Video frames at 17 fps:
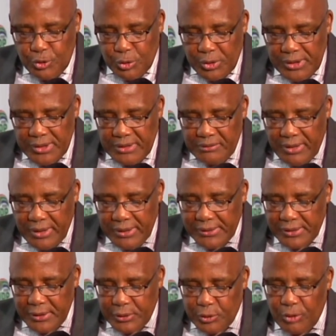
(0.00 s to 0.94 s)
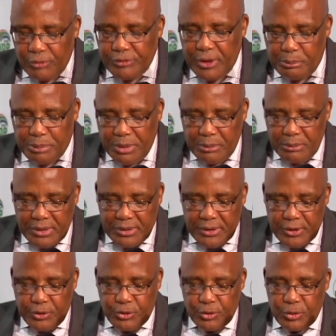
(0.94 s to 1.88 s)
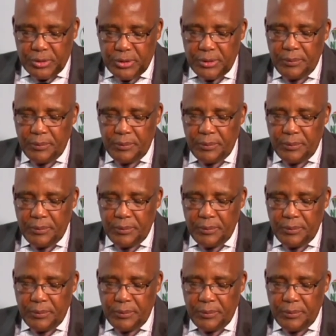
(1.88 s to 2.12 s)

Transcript: during the validity of the permit issued.